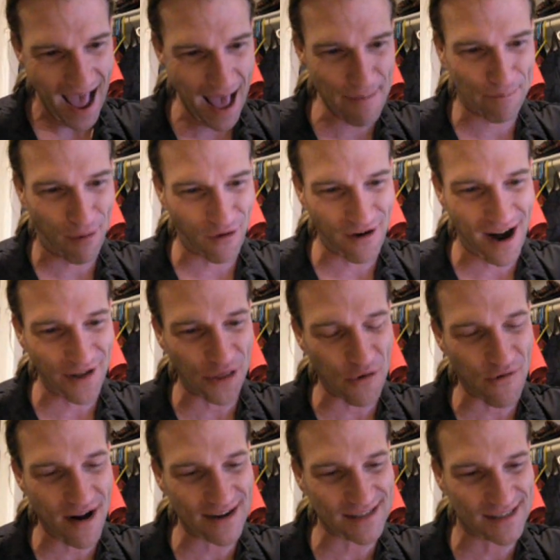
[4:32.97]
And pour out
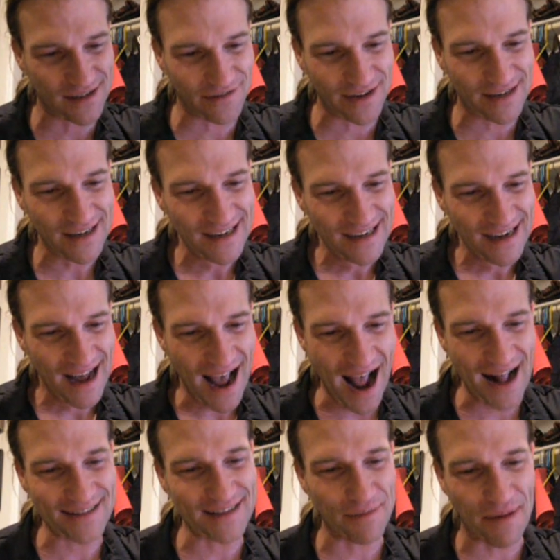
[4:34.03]
the rest of it
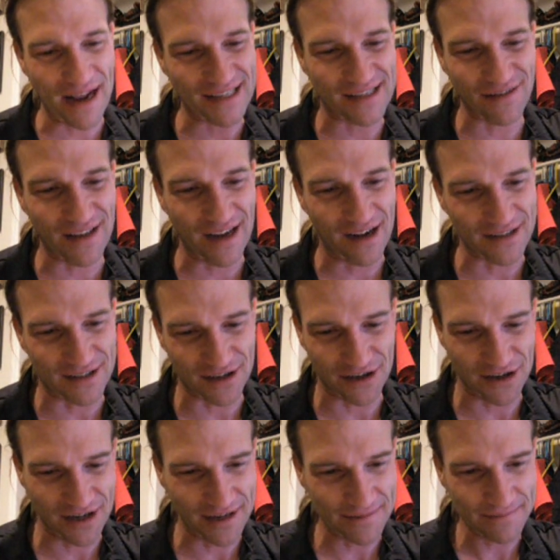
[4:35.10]
at the base of the
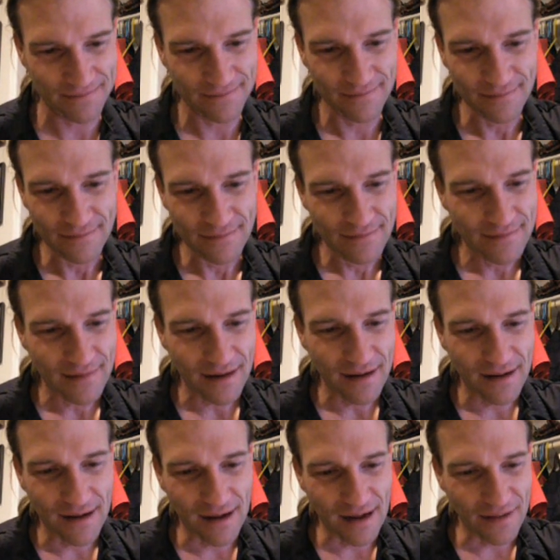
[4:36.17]
altar.
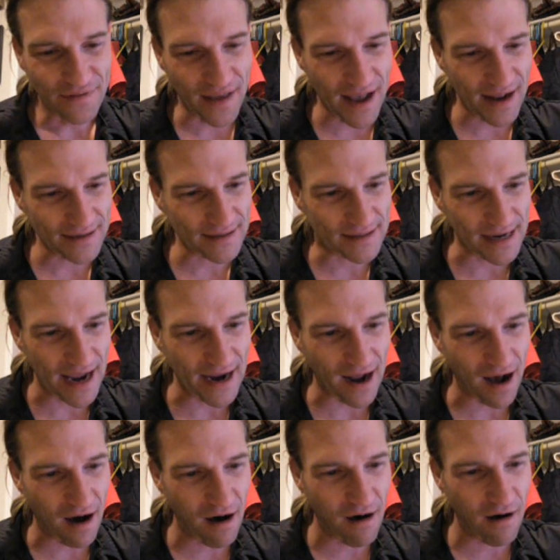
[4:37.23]
Then take
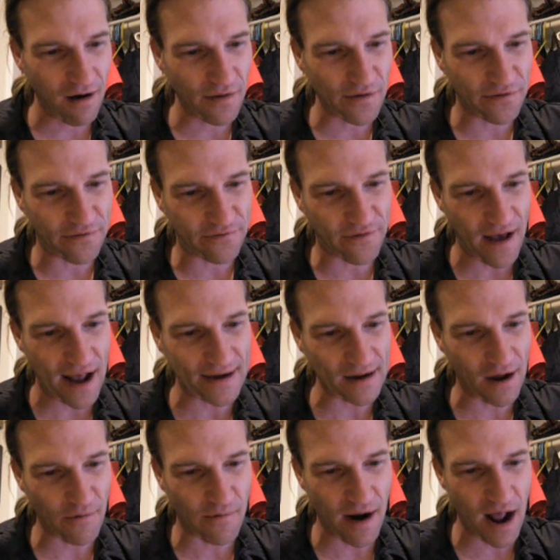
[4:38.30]
all the
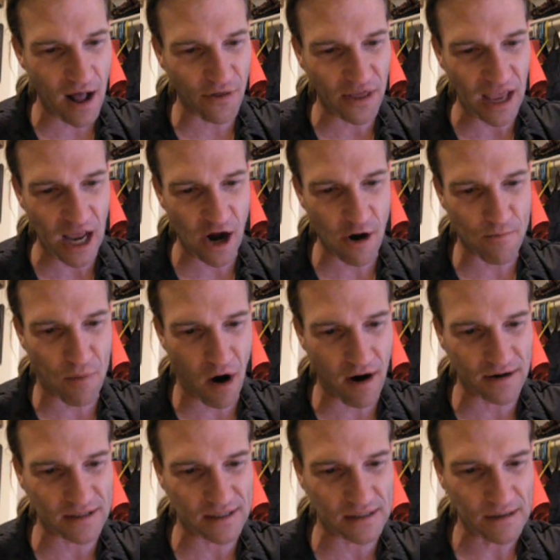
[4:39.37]
fat around the inner
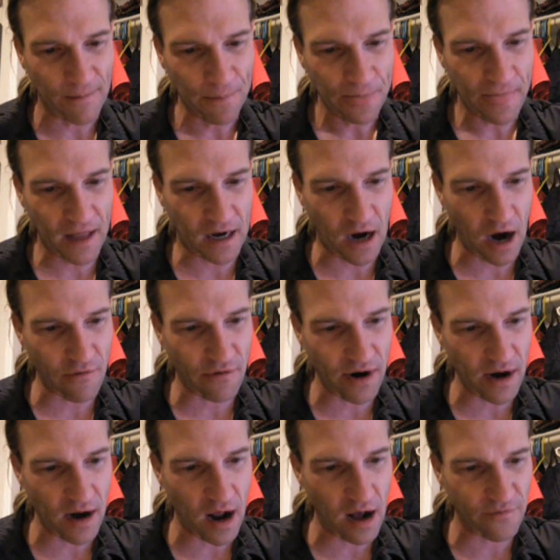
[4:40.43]
parts, the
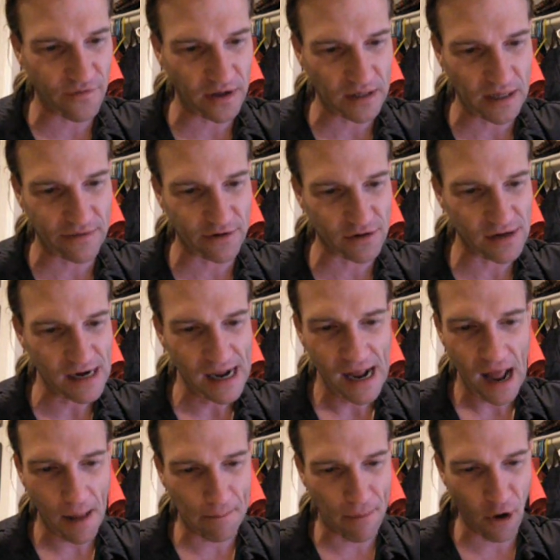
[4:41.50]
covering of the liver,
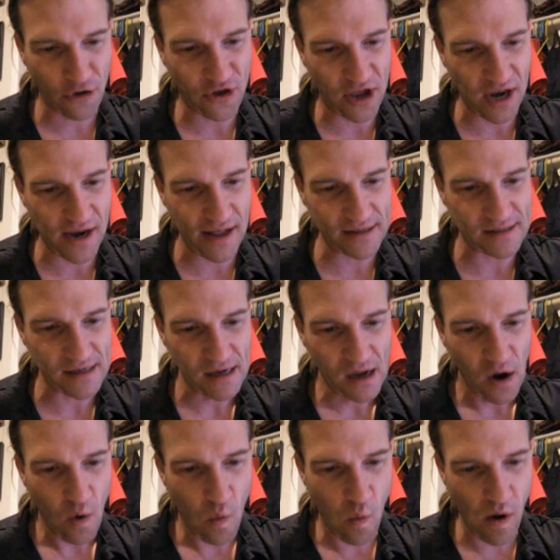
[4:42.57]
and both kidneys
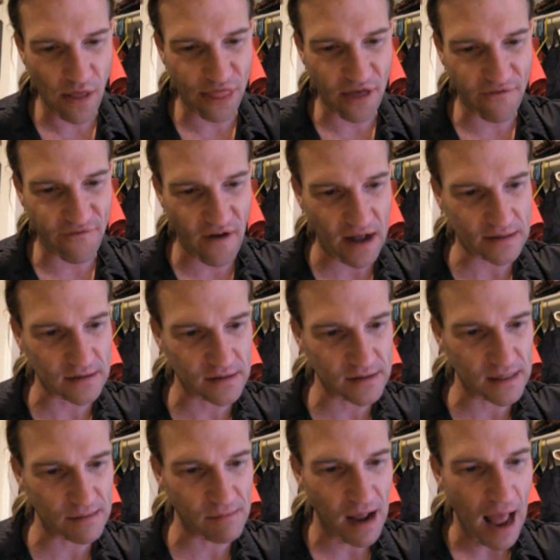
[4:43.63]
with the fat
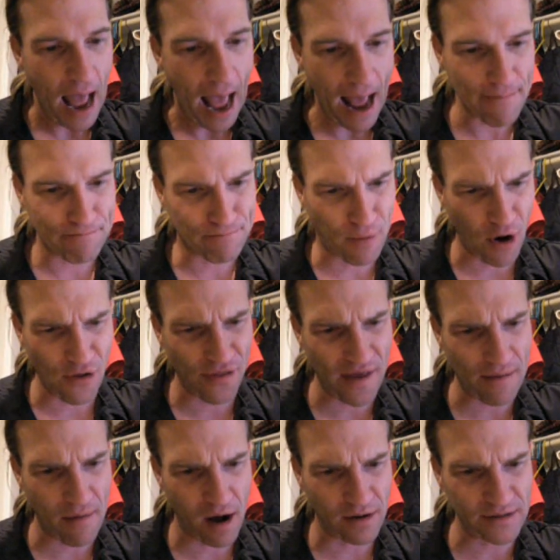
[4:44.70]
on them, and burn
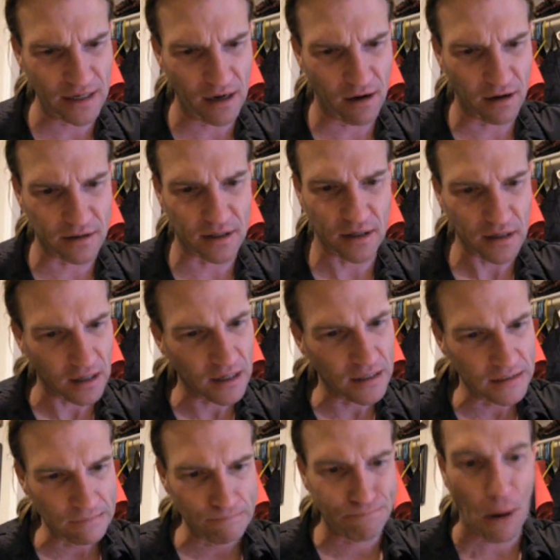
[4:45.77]
them on the altar.
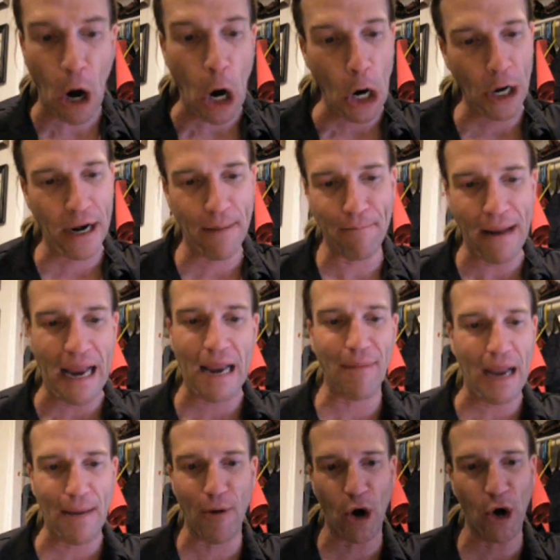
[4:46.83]
Burn it,
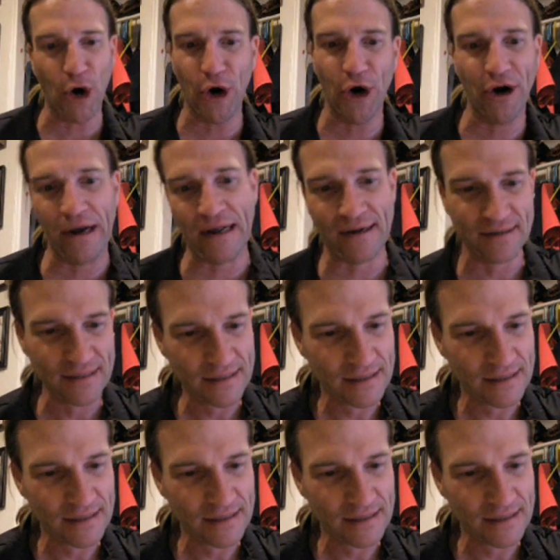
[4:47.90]
baby, burn.